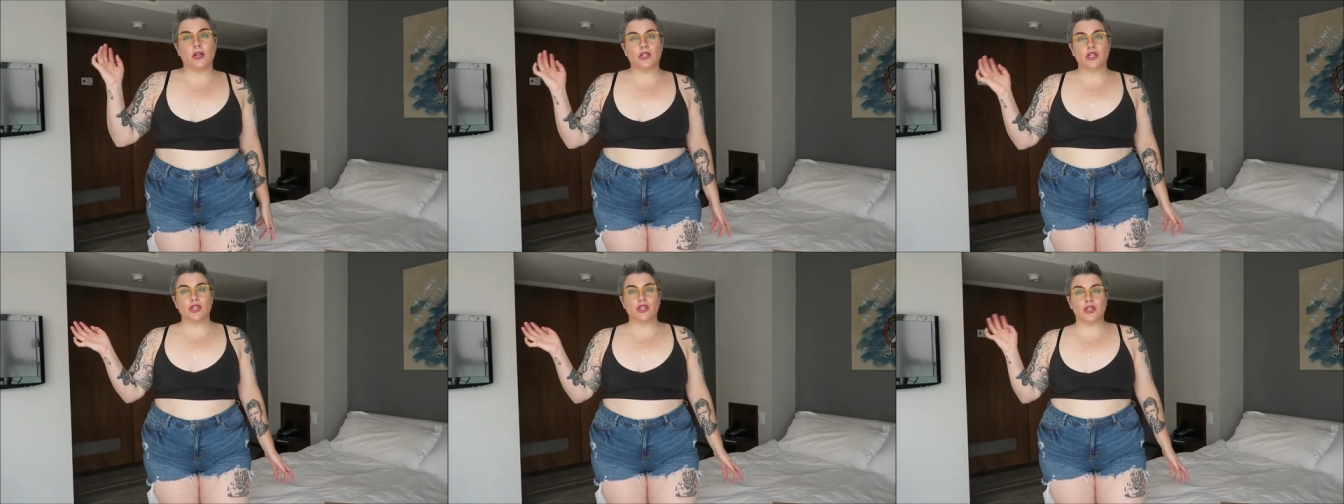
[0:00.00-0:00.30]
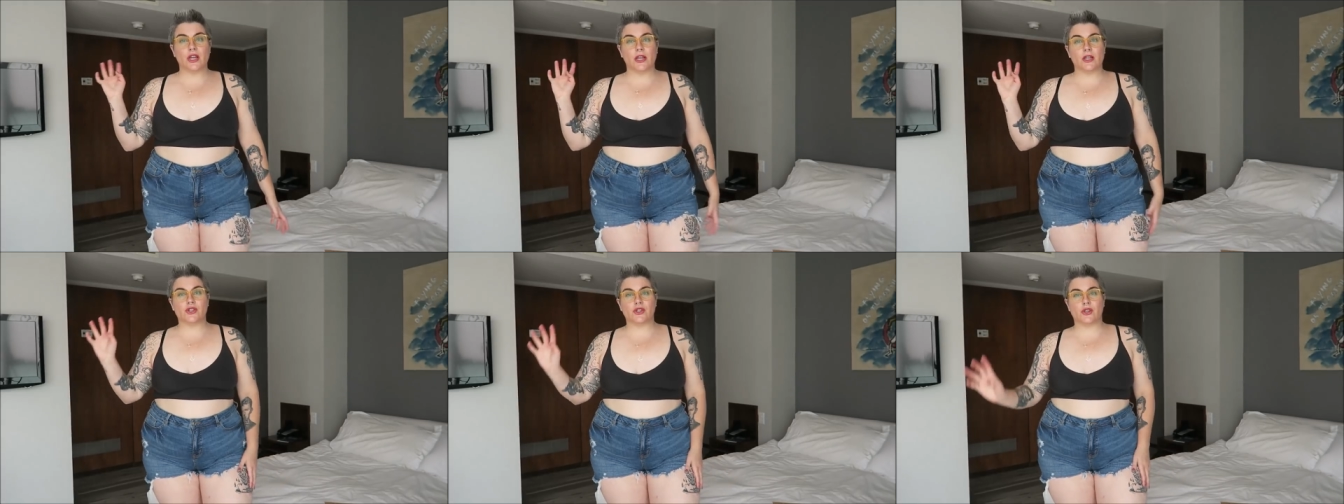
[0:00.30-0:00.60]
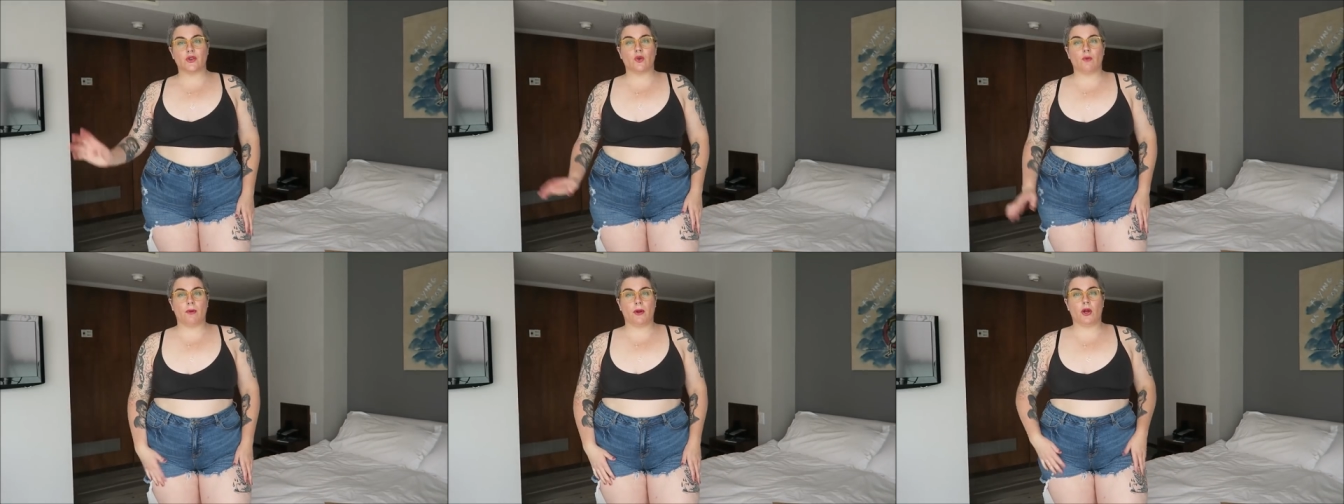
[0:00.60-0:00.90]
I just
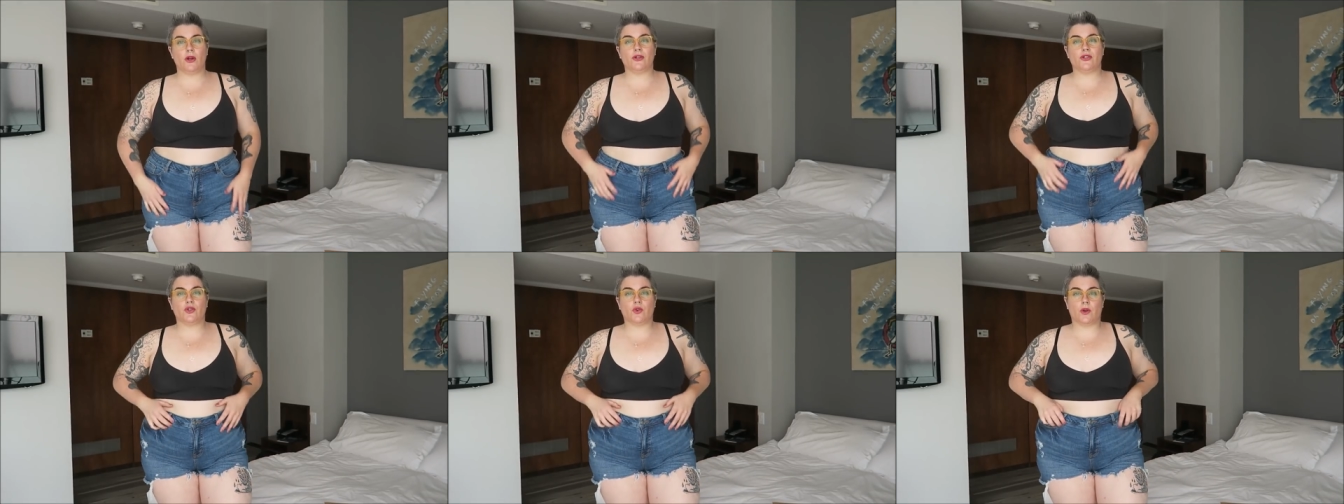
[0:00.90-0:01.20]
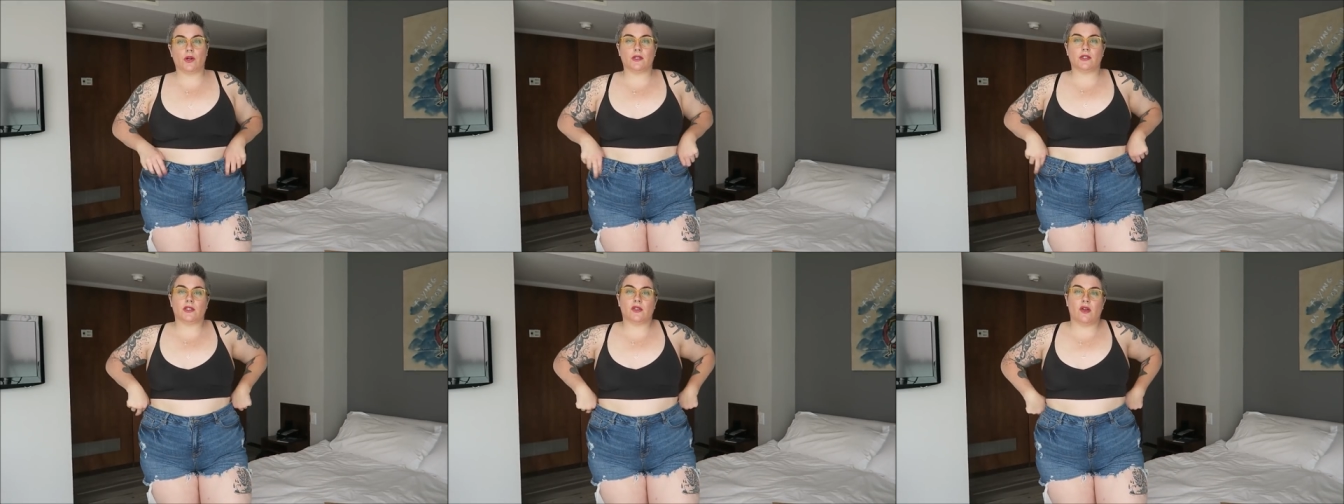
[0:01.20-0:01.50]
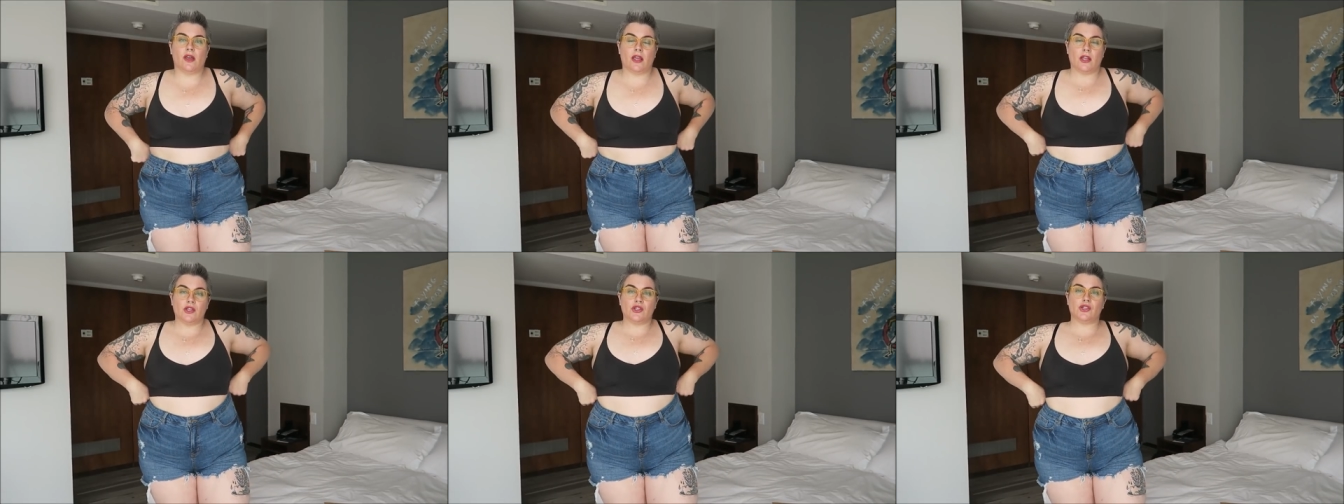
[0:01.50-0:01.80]
changed to a pair of shorts so
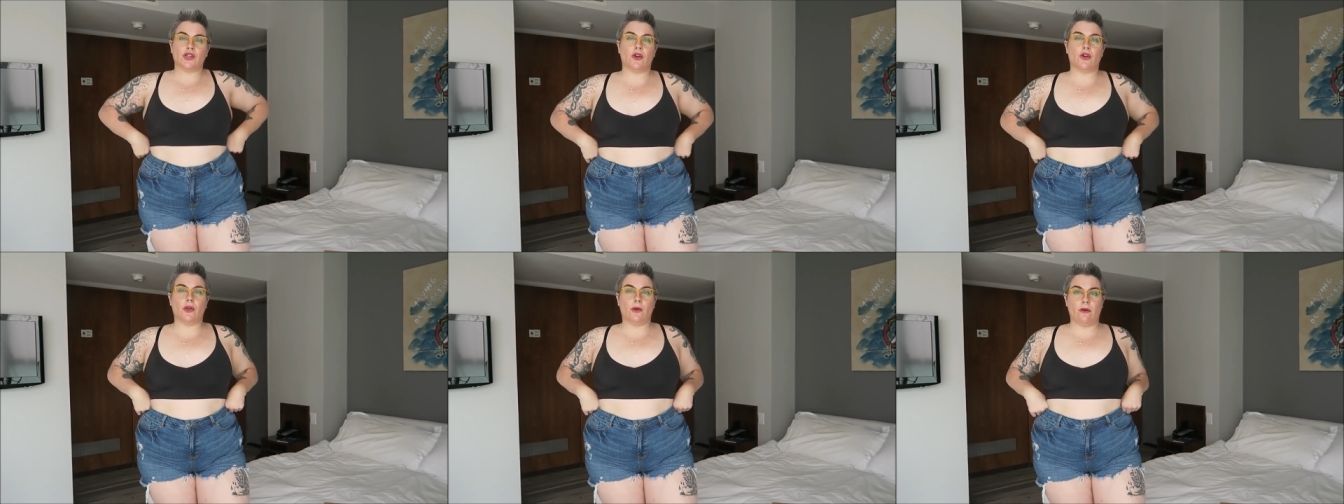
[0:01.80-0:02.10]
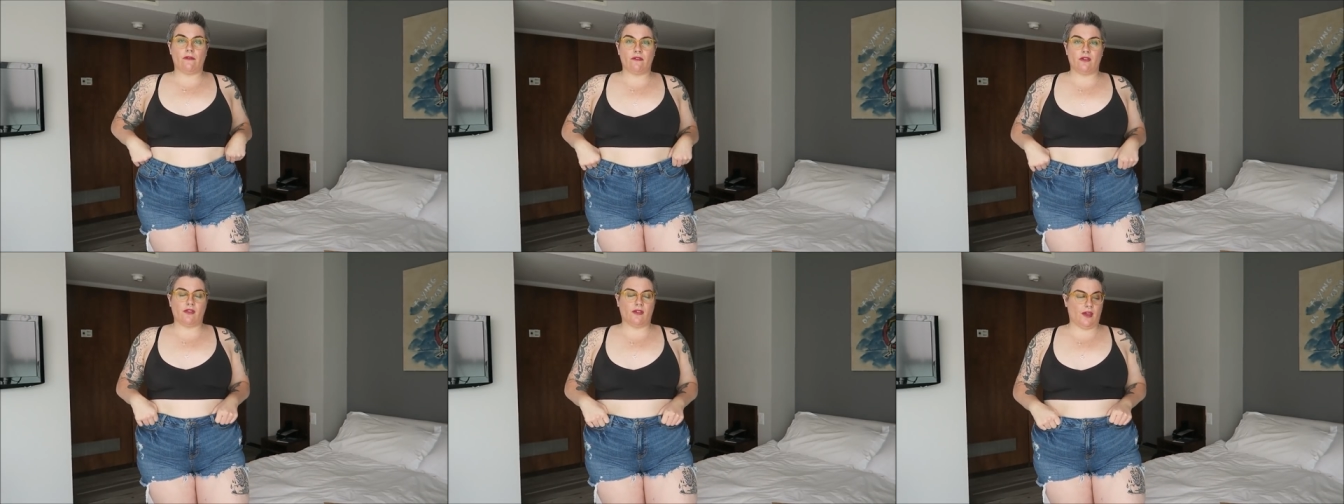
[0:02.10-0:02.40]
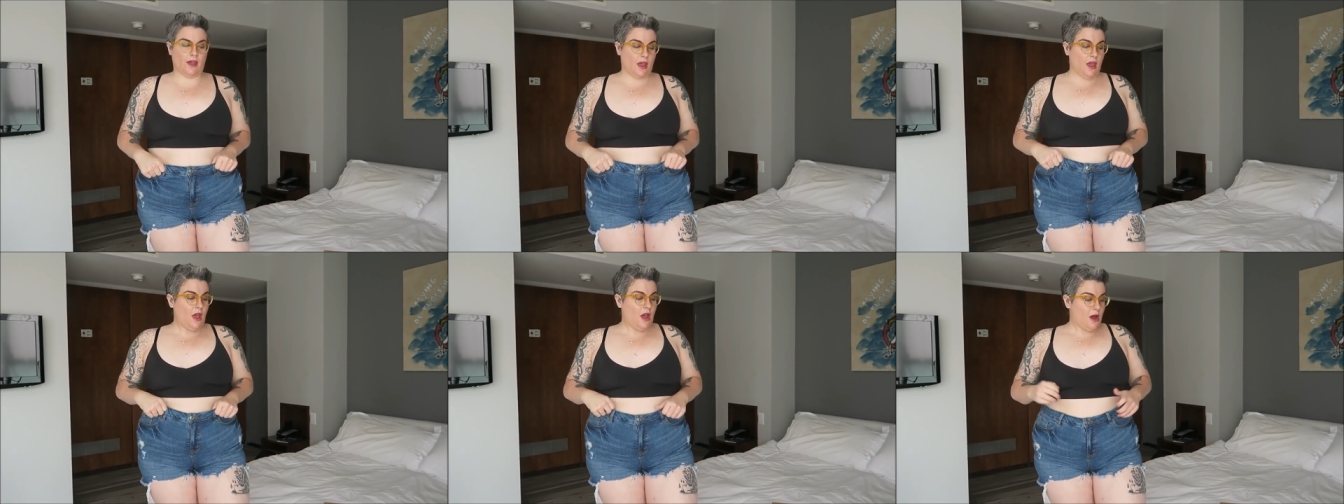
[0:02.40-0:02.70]
I can show you
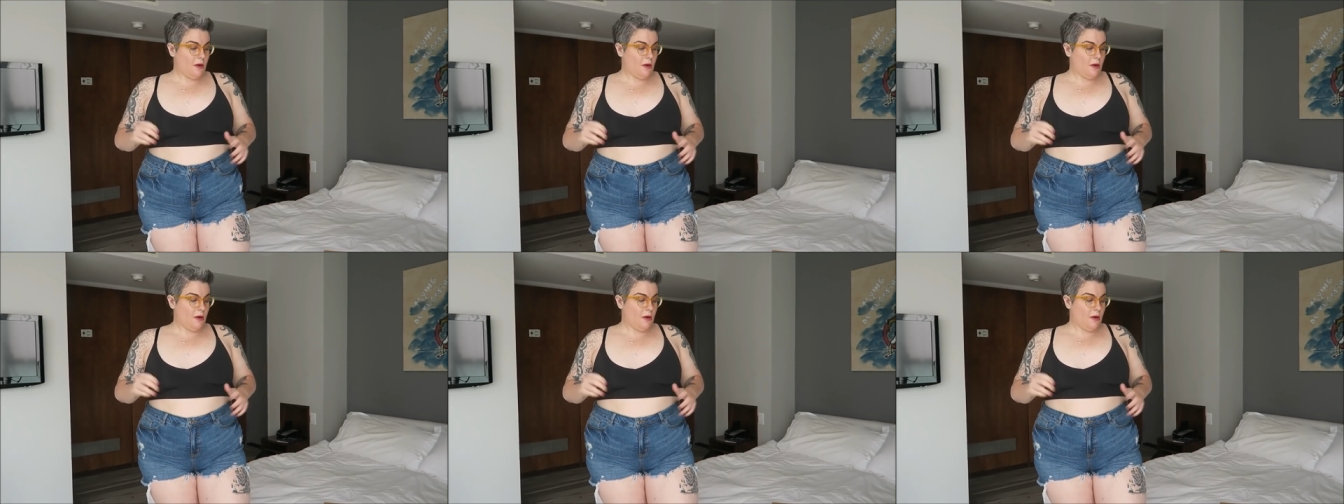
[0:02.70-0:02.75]
everything.